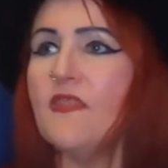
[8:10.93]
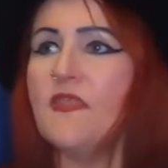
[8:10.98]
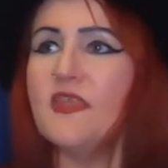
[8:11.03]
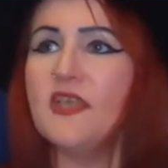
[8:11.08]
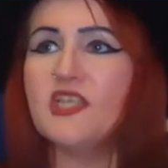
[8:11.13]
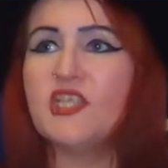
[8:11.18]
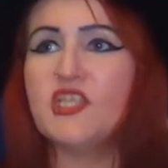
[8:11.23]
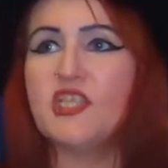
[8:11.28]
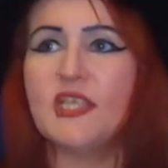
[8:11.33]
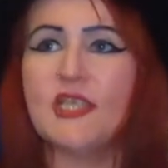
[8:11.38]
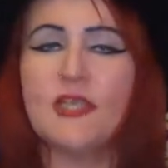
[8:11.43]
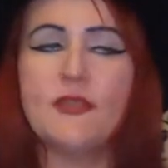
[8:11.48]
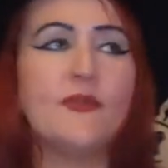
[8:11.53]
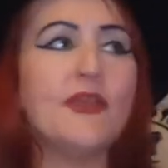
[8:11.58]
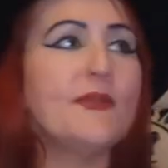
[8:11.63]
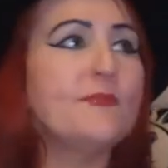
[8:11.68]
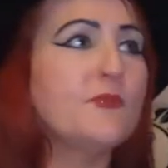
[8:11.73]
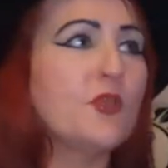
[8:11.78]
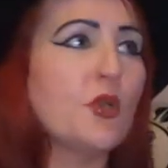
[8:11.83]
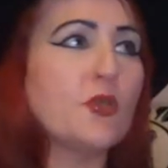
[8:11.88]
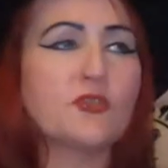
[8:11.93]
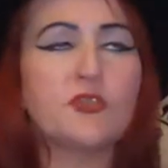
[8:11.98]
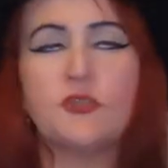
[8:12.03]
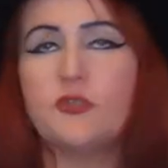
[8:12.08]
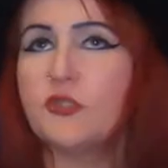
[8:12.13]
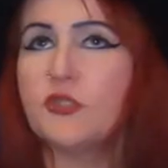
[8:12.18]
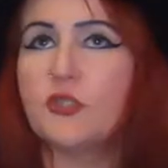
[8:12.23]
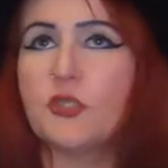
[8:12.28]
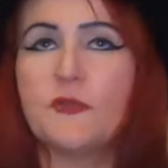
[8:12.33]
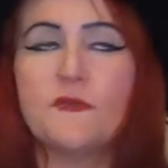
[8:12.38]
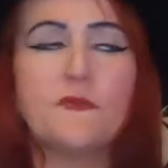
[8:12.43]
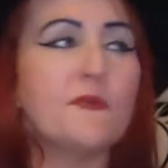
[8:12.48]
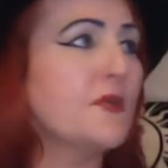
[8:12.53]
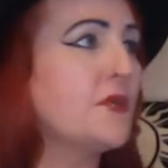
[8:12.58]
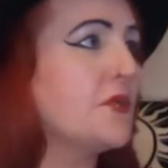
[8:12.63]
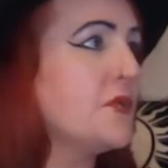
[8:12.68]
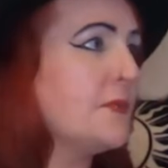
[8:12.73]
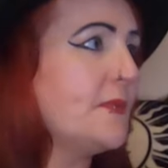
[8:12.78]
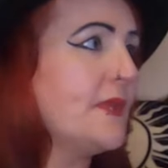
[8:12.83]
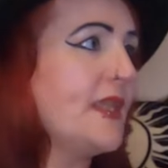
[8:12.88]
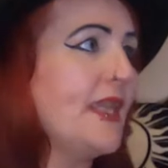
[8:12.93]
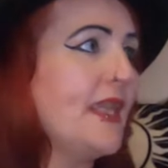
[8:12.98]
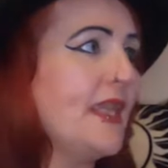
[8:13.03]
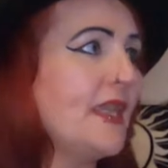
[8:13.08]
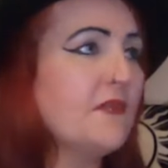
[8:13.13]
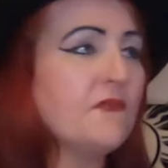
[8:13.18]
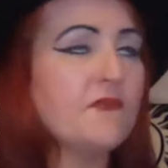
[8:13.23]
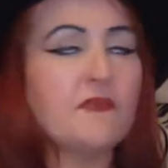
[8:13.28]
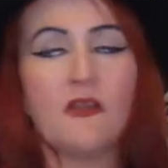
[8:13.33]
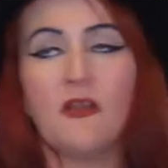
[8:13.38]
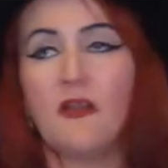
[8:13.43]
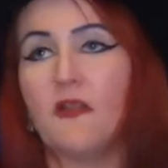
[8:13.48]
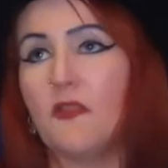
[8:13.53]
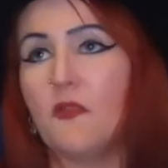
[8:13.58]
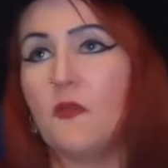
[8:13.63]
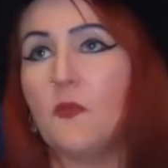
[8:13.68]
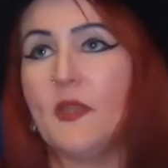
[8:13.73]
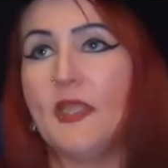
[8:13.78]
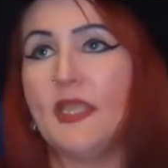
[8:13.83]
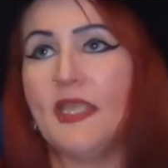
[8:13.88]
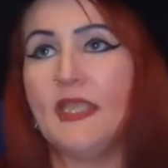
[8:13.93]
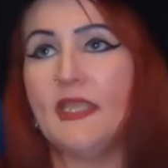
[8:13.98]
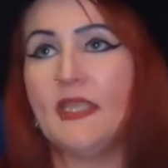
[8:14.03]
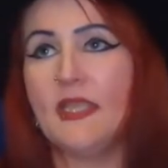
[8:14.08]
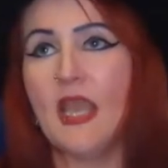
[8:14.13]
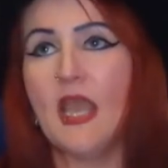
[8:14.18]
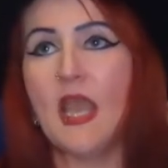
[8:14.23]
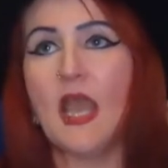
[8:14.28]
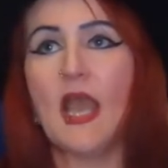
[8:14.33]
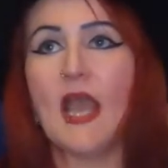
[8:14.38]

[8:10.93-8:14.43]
This year, I'm not too sure if we're going to be here for Halloween.